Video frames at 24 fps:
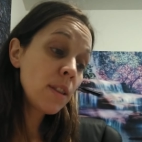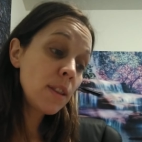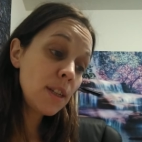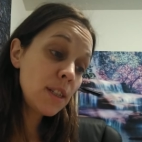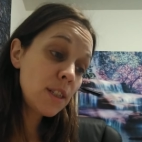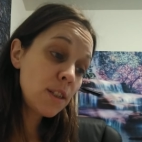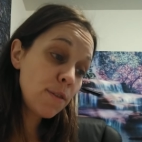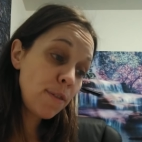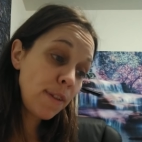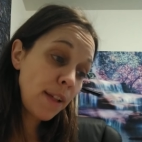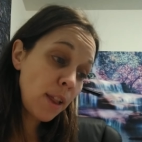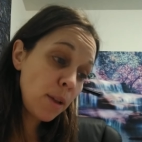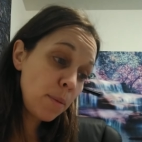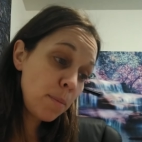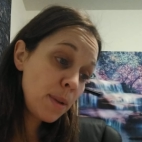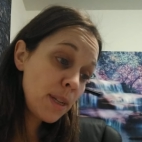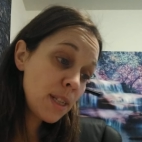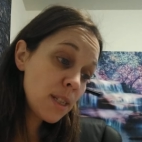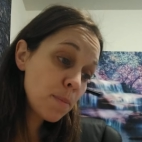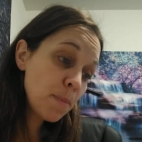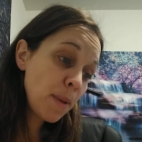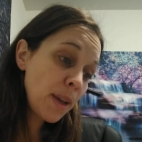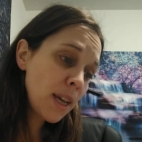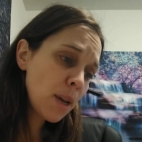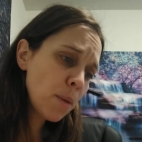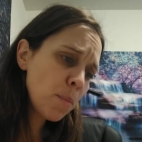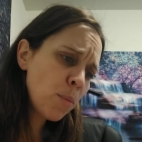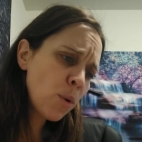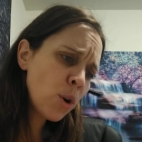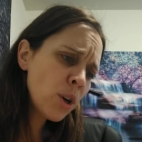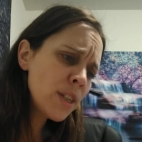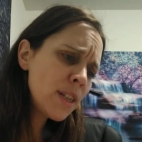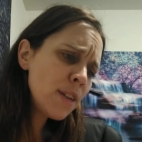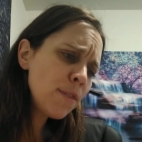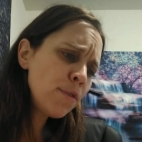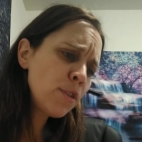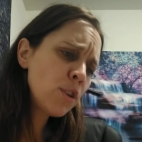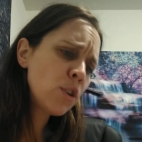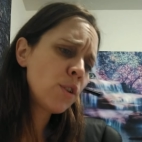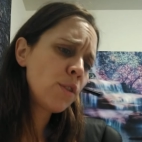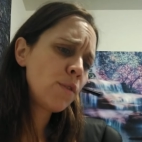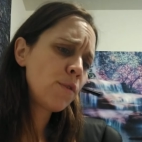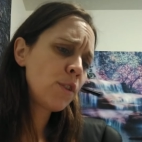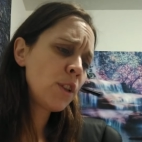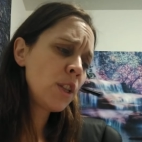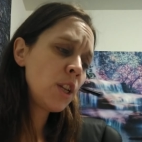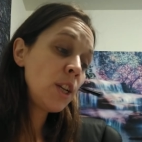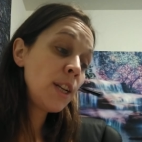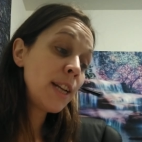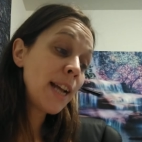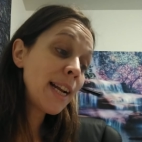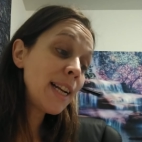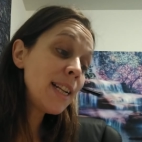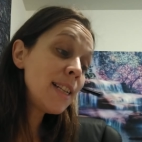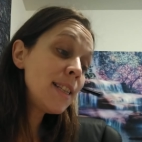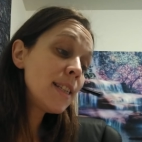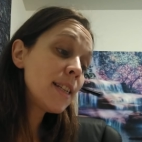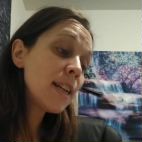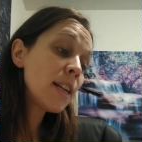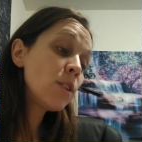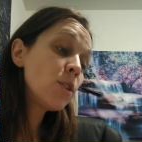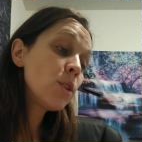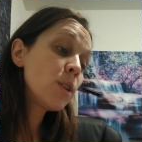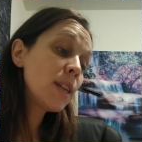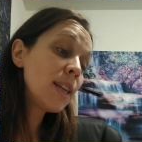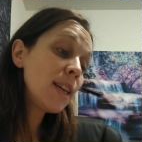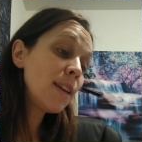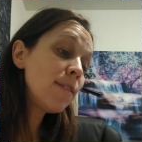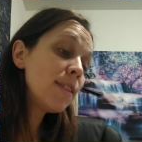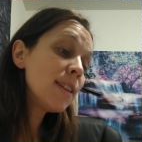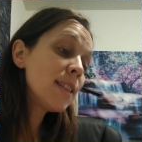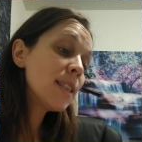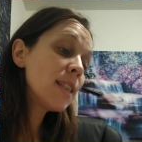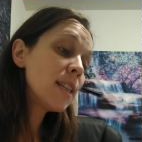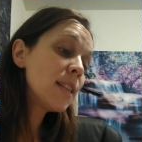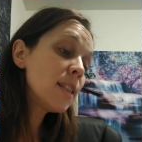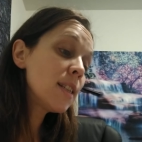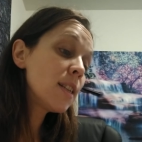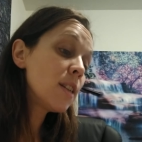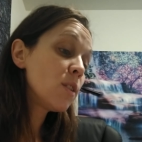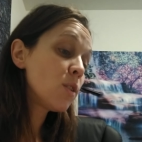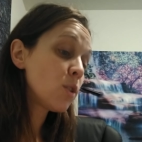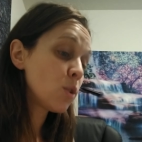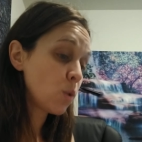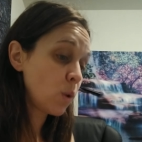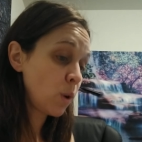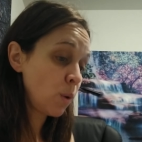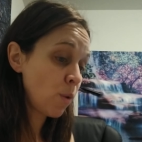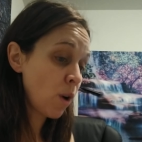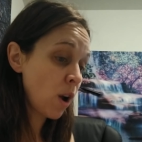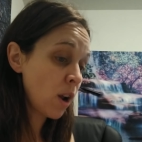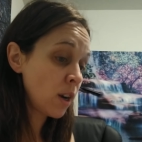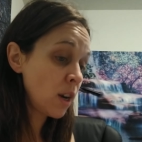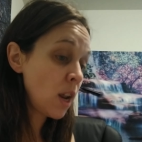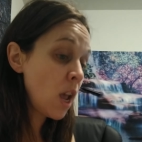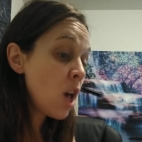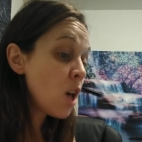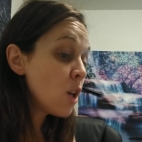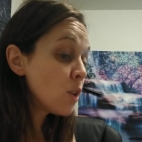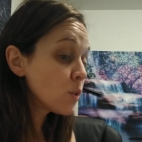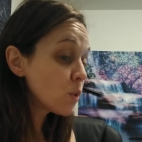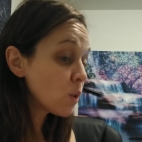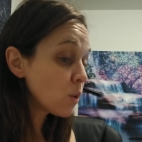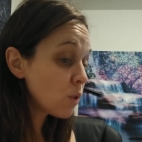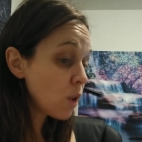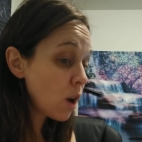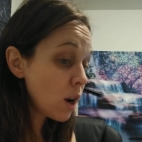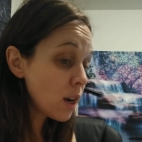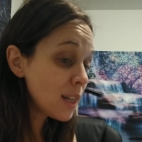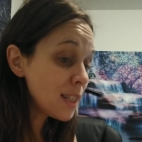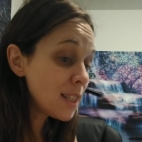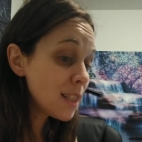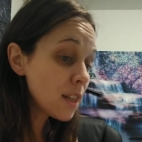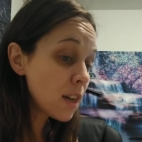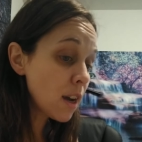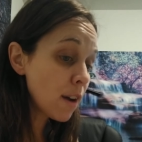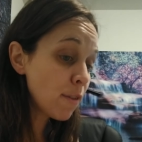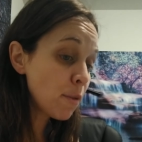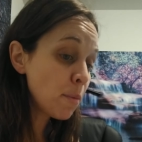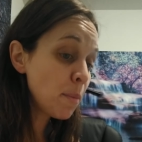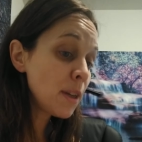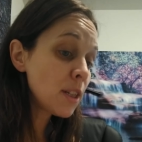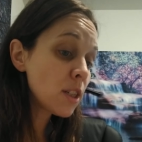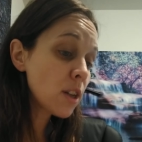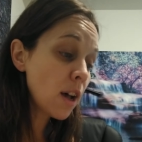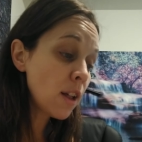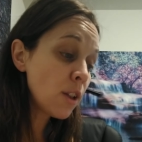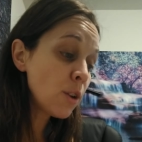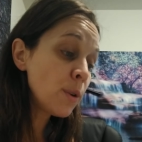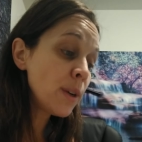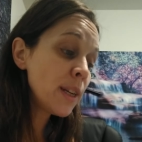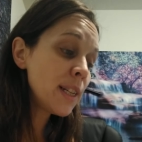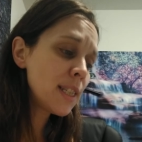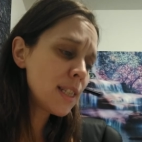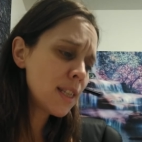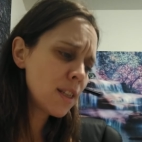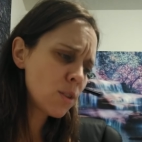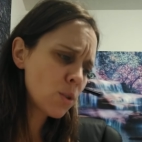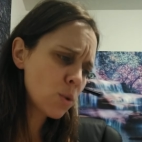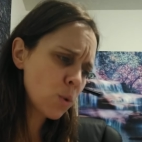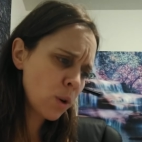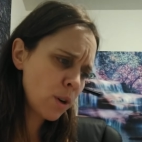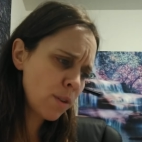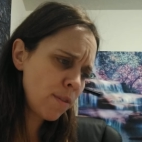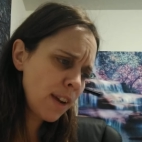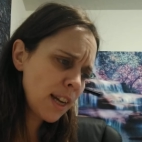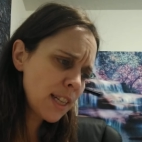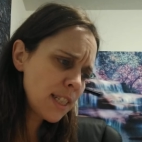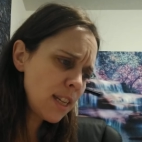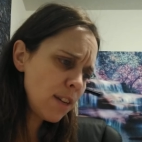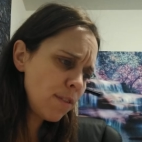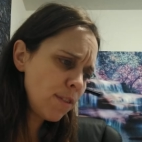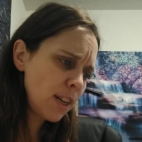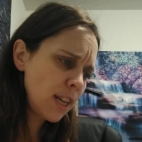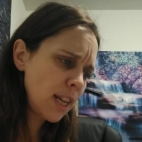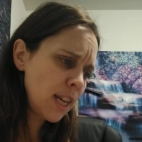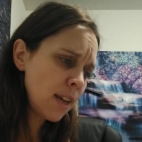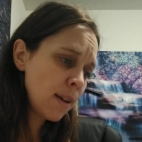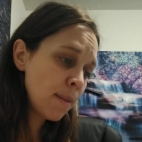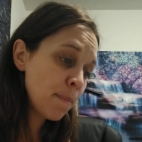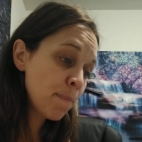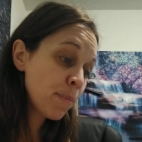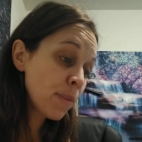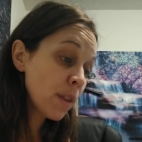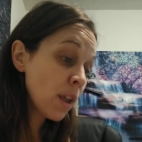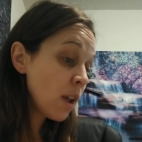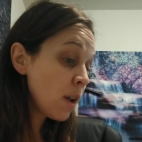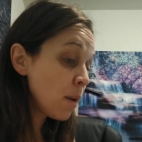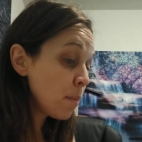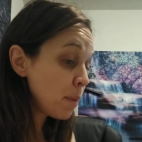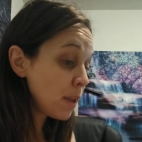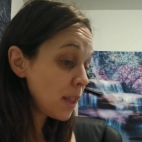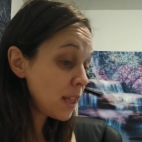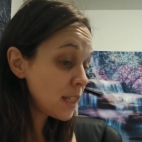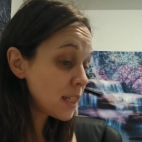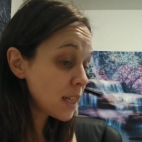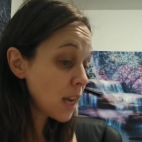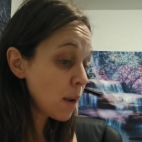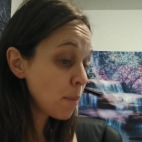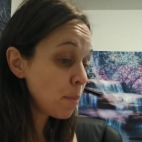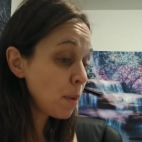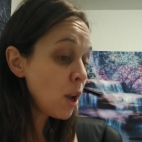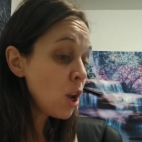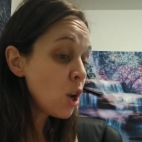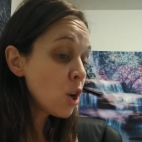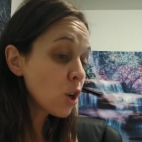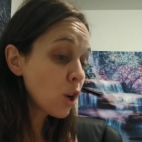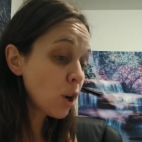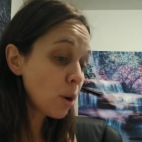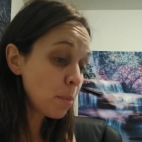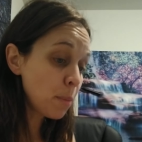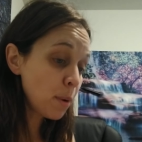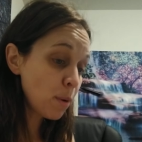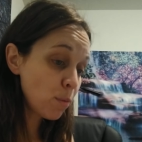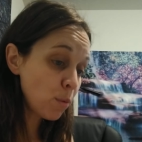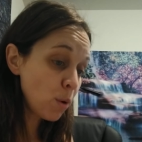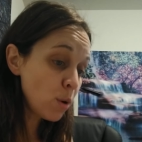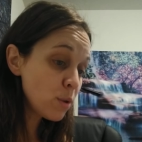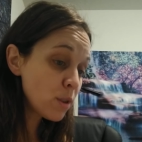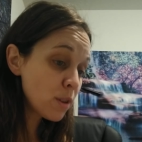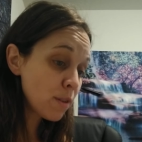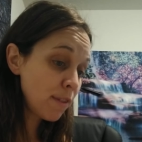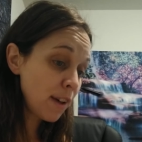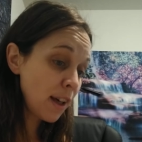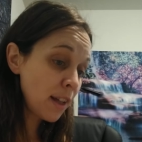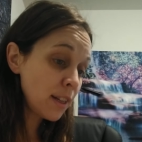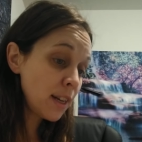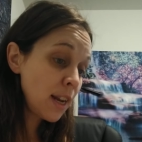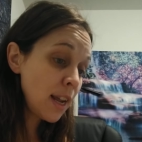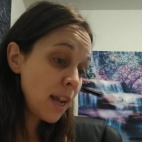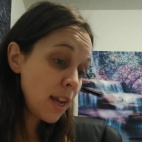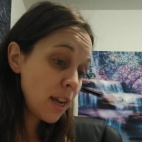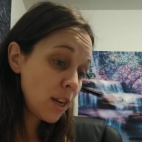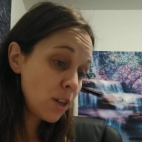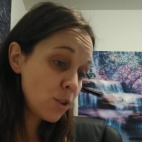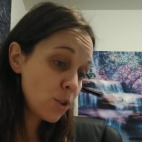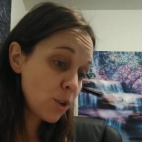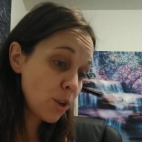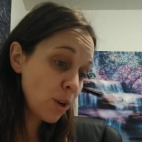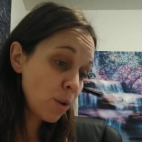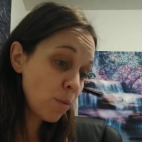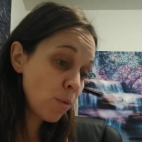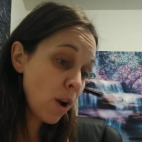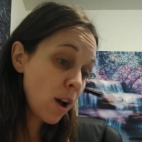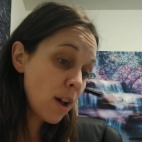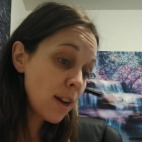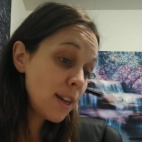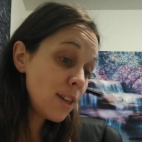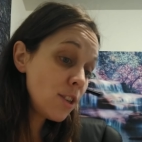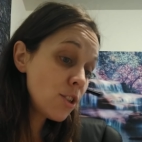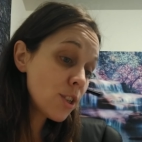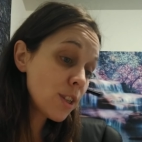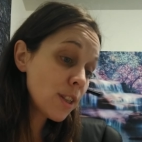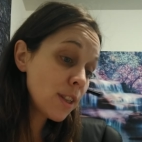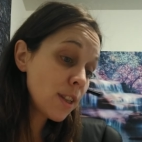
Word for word: These developments make it more difficult for the United States to give assistance to Iran so long as the government tolerates this sort of activity. By the time Kermit Roosevelt entered Iran